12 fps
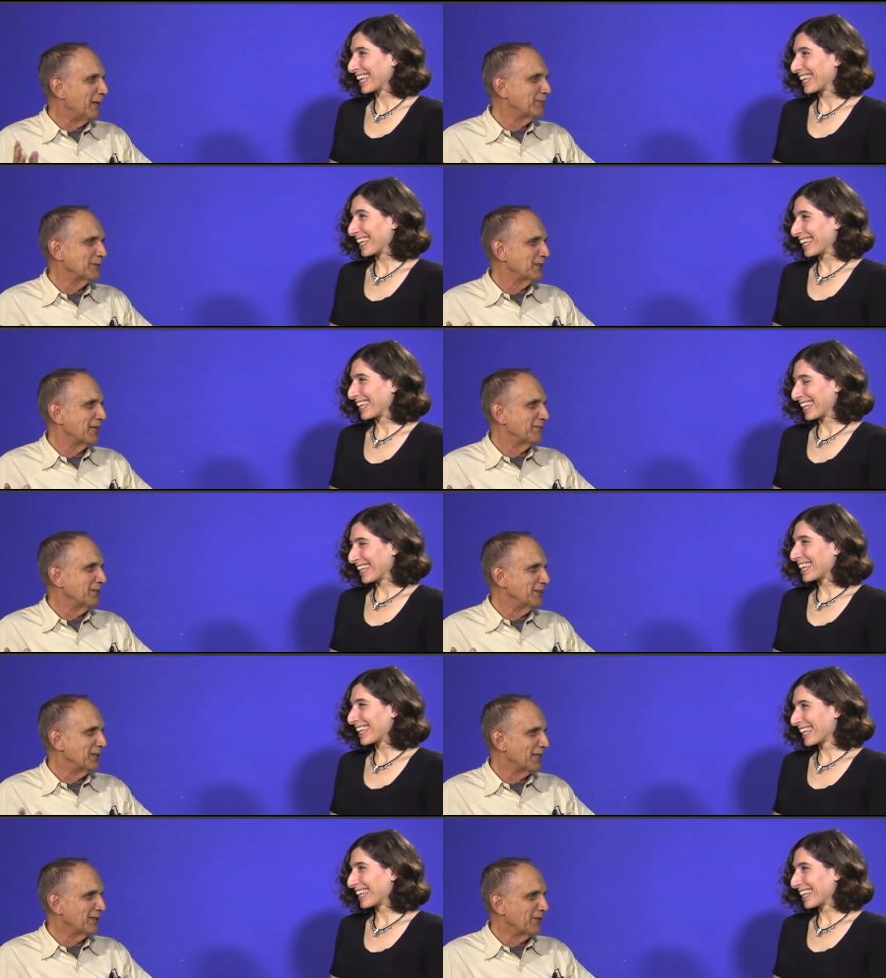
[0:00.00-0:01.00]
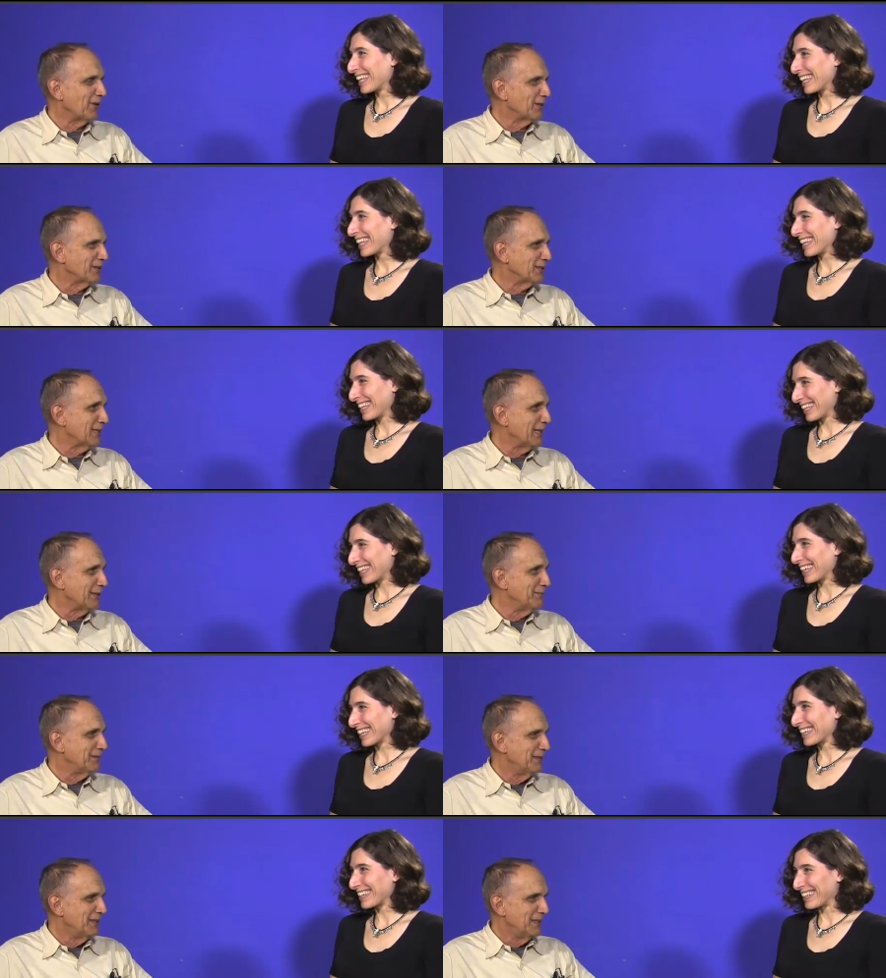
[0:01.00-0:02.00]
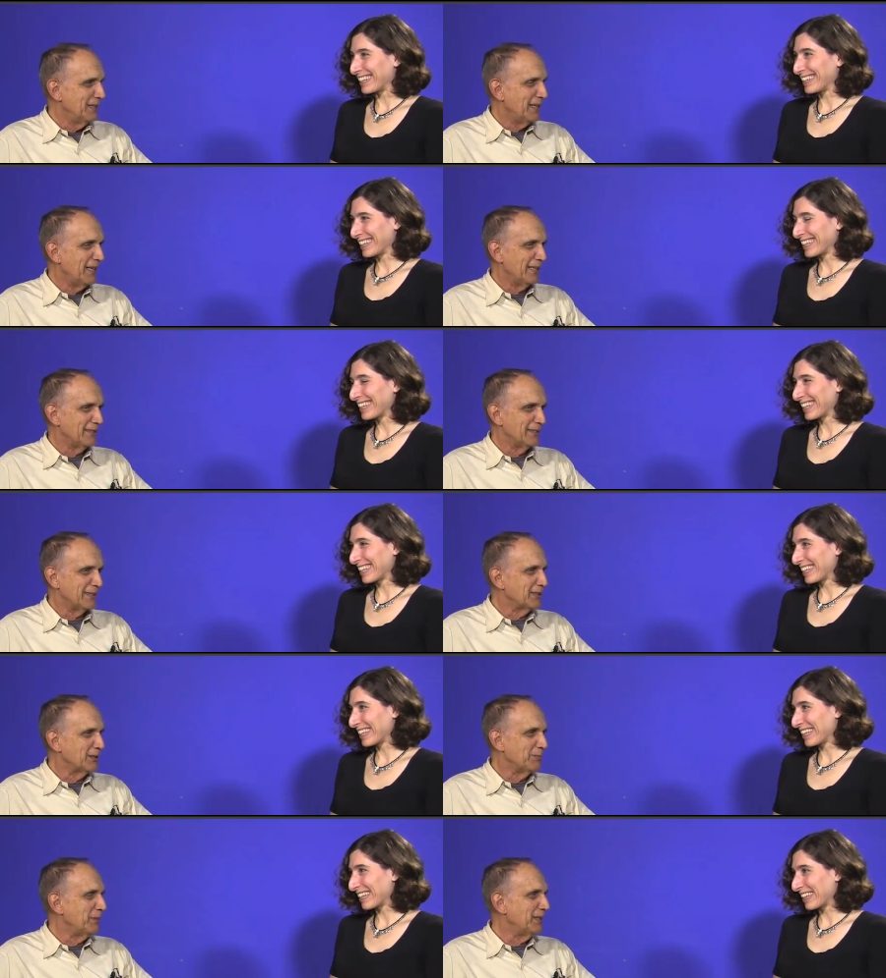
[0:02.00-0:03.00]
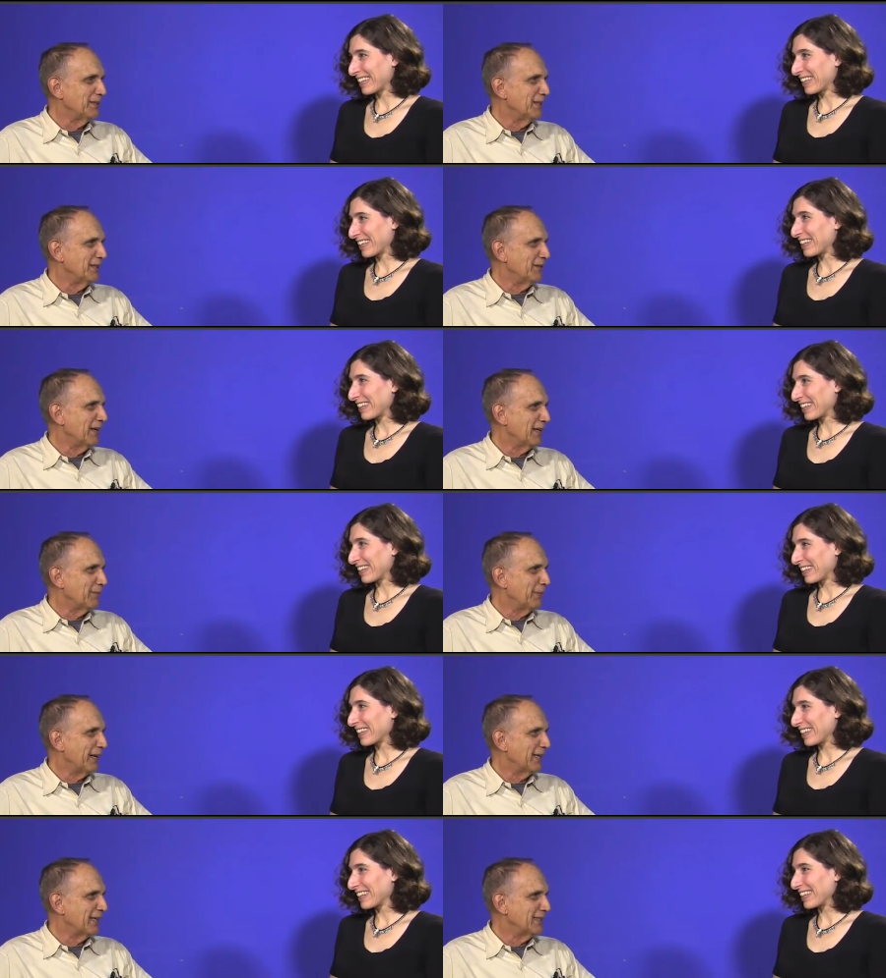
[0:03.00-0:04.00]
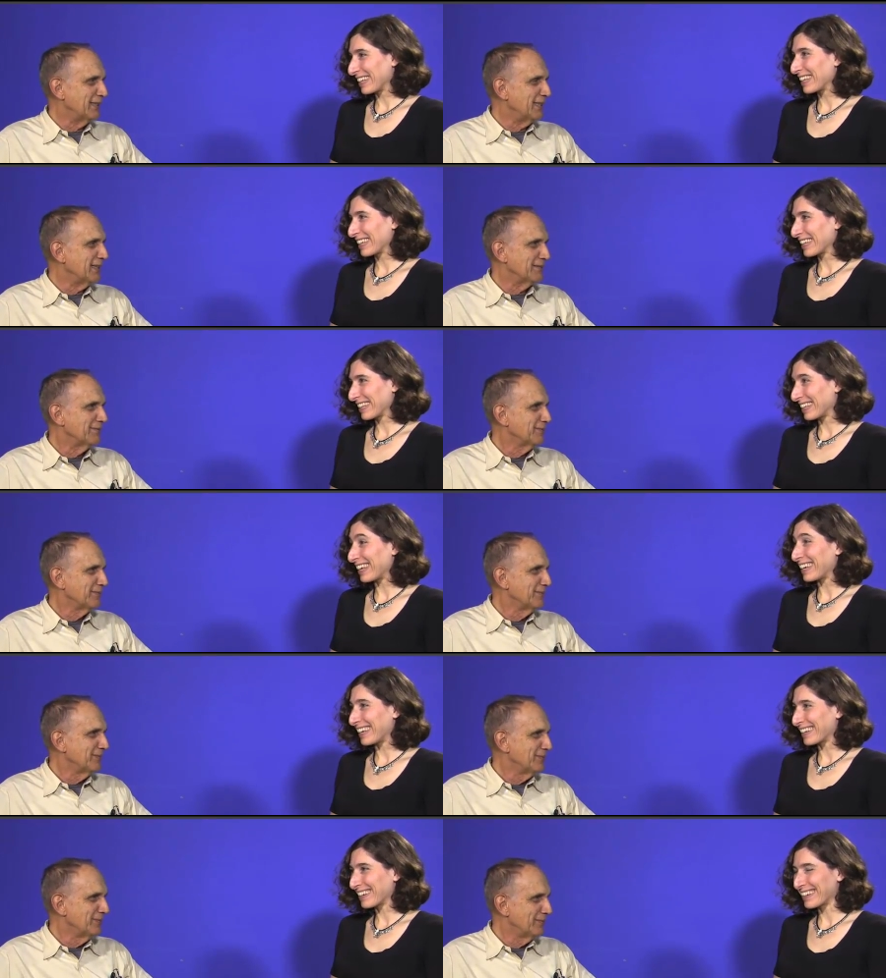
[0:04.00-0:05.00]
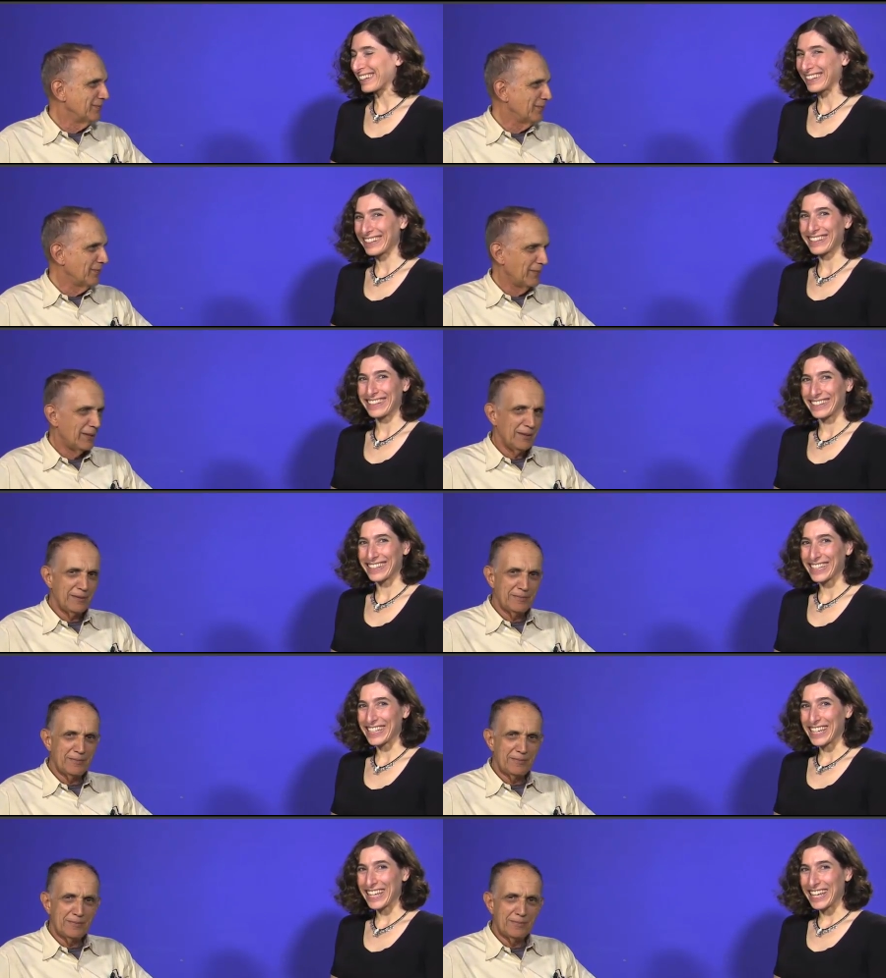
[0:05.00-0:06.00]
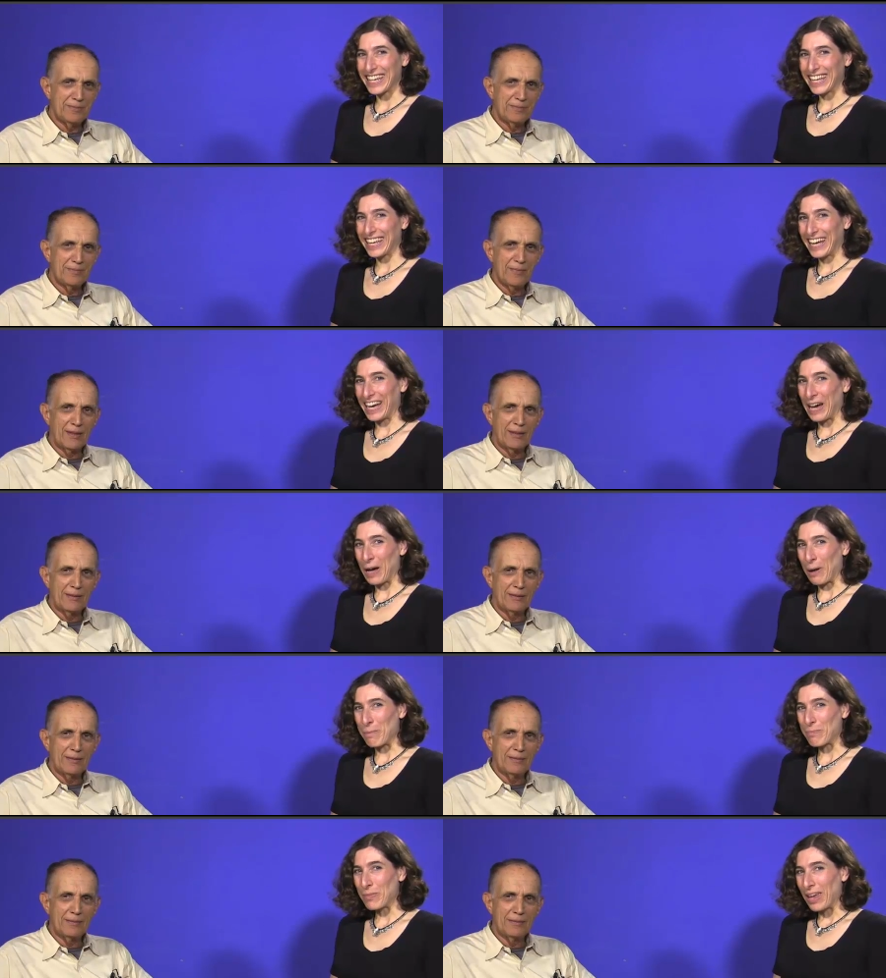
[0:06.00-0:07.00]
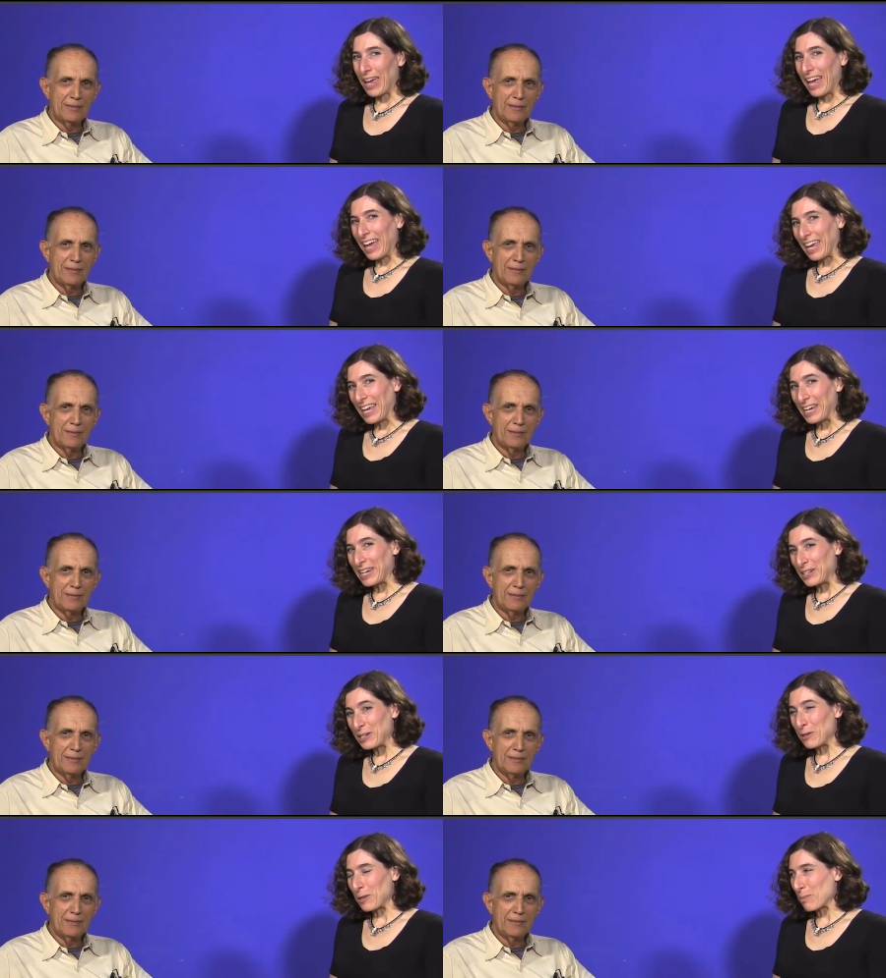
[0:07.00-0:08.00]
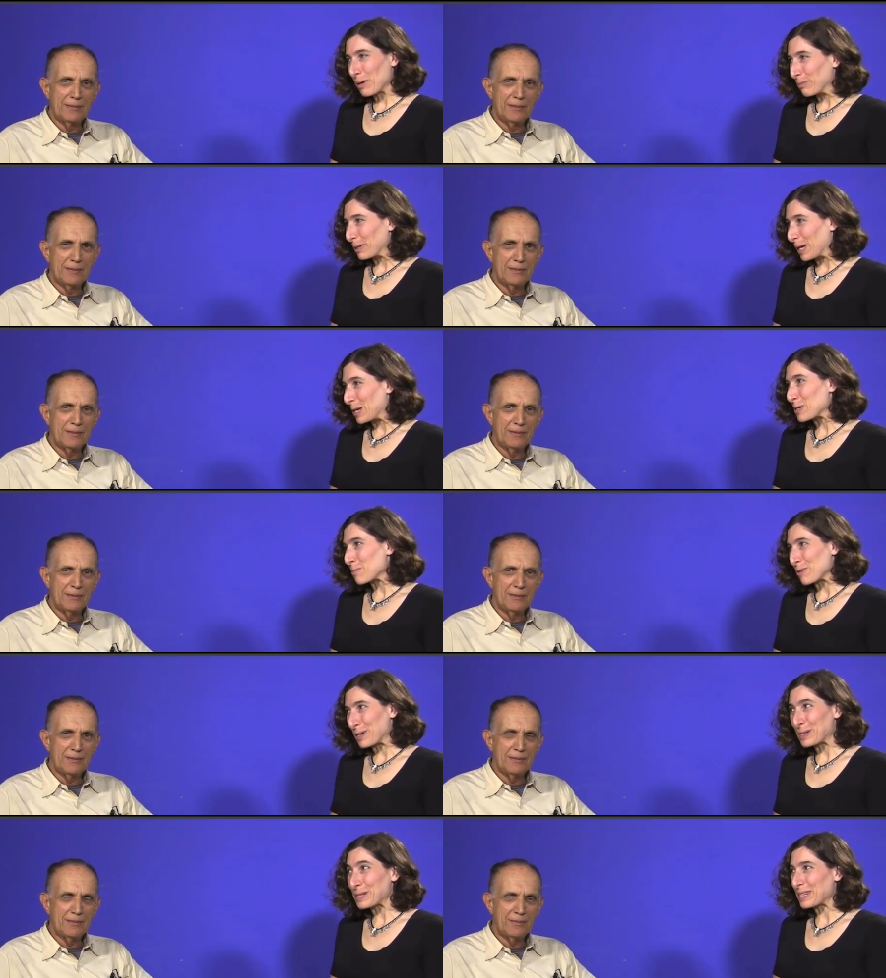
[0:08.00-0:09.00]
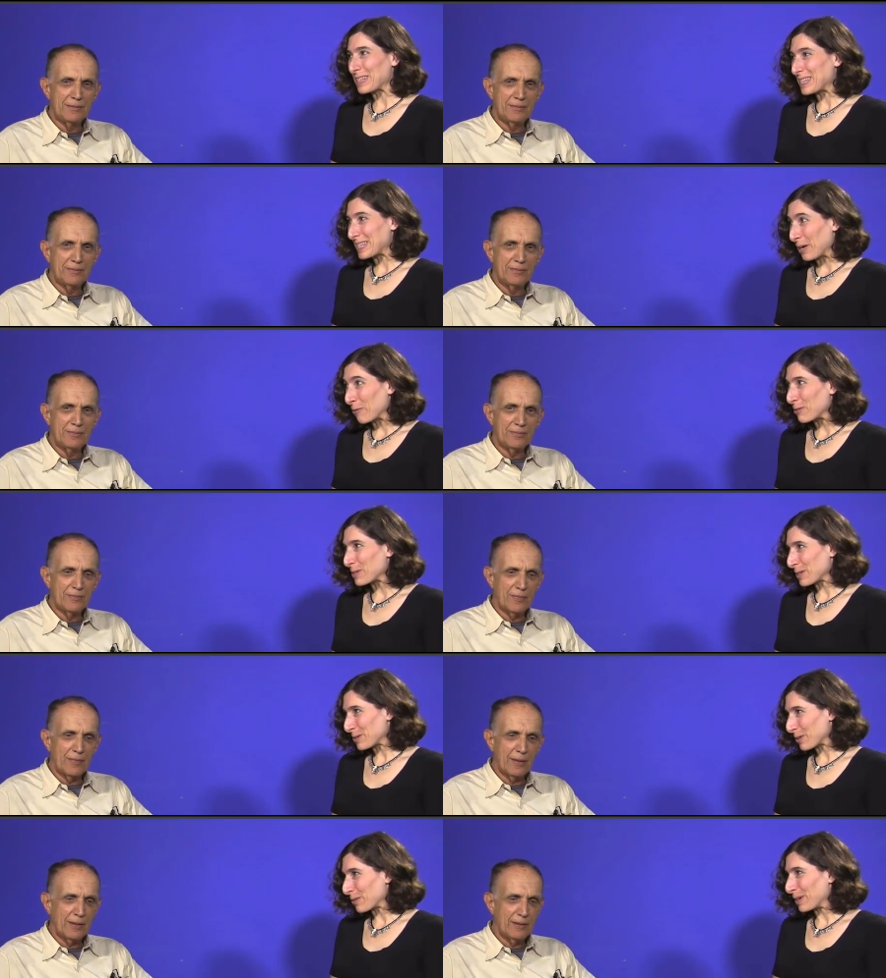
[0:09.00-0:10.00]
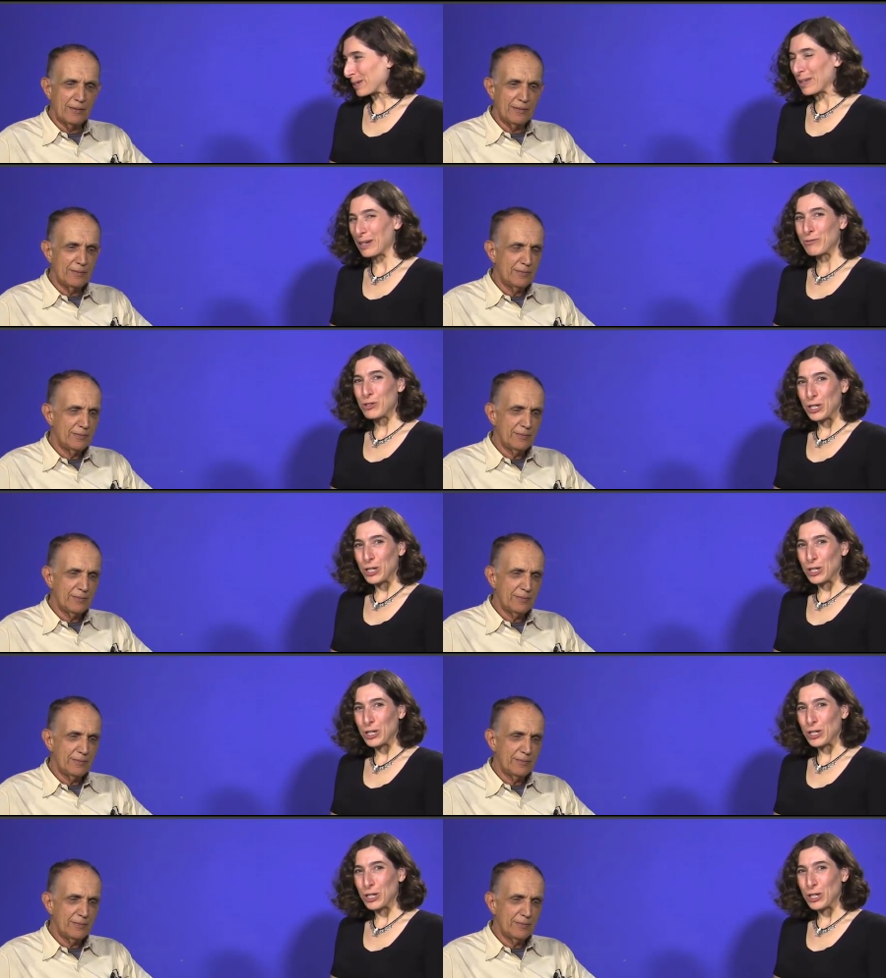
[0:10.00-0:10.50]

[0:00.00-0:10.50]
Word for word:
Speaker 1: papers get rejected all the time. Good. And doesn't mean that you had a bad idea.
Speaker 2: Yeah, good, good. Um, and you know the publication process itself is undergoing a lot of